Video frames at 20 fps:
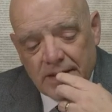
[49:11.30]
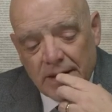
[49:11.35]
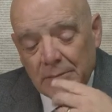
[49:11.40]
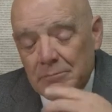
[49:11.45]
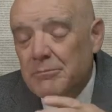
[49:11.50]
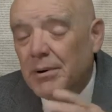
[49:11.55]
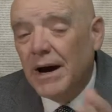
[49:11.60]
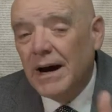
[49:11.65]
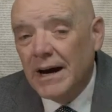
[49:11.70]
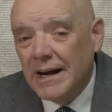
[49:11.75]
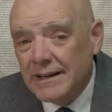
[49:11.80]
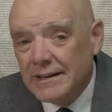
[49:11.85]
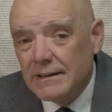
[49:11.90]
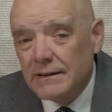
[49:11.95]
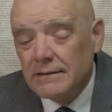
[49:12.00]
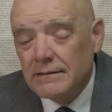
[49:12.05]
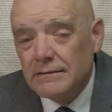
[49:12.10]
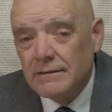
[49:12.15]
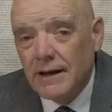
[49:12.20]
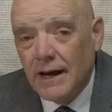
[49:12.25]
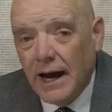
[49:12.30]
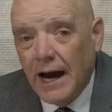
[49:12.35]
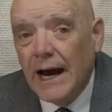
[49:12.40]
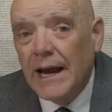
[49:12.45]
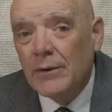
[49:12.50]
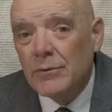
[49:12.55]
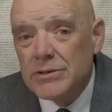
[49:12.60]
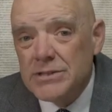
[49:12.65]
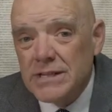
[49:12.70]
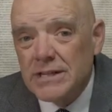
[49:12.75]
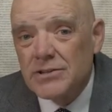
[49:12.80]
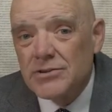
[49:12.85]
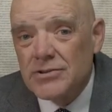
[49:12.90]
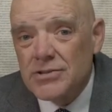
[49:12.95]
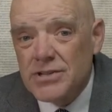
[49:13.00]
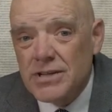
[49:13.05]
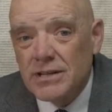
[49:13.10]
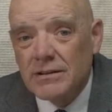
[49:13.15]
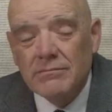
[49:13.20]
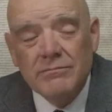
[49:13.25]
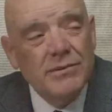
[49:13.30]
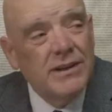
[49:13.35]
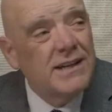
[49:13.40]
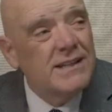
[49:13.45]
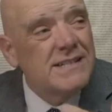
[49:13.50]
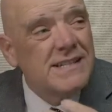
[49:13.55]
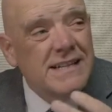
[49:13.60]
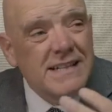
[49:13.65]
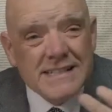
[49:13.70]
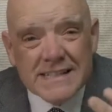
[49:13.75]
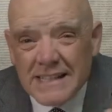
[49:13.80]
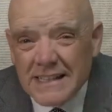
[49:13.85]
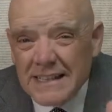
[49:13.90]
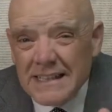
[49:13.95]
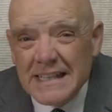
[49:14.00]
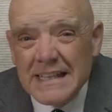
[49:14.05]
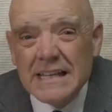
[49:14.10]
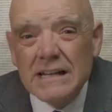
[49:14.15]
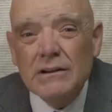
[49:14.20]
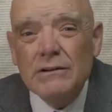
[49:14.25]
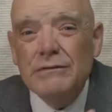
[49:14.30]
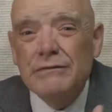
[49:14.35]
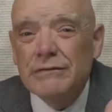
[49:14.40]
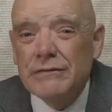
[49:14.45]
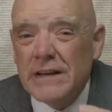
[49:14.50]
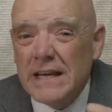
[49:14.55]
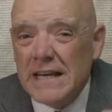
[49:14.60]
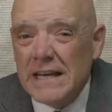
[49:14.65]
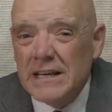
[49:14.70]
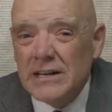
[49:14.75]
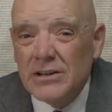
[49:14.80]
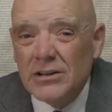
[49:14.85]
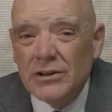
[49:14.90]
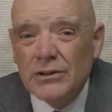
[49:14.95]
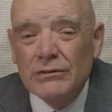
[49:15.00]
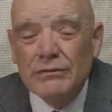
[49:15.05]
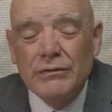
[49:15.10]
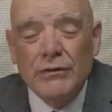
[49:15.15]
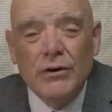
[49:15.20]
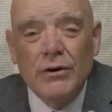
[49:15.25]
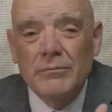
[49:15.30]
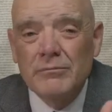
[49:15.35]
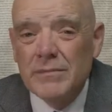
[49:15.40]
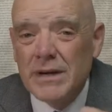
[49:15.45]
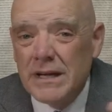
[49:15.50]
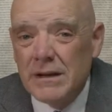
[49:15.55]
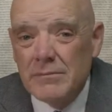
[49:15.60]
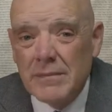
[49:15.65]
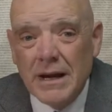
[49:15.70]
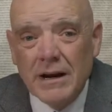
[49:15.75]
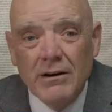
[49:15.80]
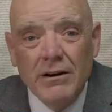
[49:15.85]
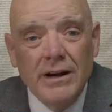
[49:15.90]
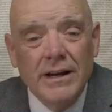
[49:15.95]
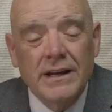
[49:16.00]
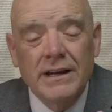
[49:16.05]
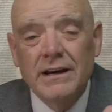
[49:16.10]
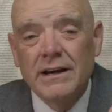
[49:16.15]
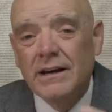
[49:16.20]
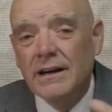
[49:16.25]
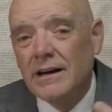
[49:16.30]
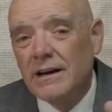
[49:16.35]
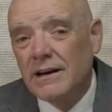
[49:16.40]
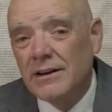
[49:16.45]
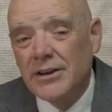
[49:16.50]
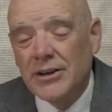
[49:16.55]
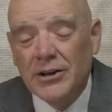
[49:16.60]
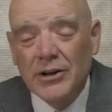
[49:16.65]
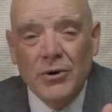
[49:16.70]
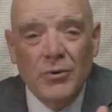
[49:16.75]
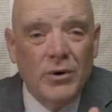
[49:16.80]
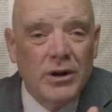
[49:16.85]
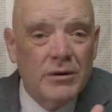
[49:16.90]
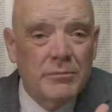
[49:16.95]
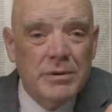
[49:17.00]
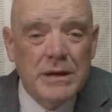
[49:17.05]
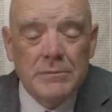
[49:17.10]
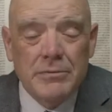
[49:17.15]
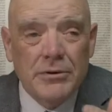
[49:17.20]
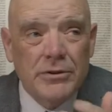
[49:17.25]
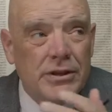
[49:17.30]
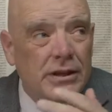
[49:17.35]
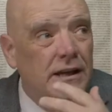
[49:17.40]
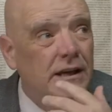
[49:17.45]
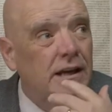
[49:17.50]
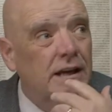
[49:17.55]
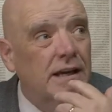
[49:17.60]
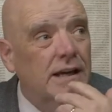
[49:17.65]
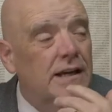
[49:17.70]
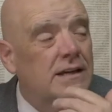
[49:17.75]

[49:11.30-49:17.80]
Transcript: but Iowa's interesting because it gets a little feel for mid America, you know, what are people thinking?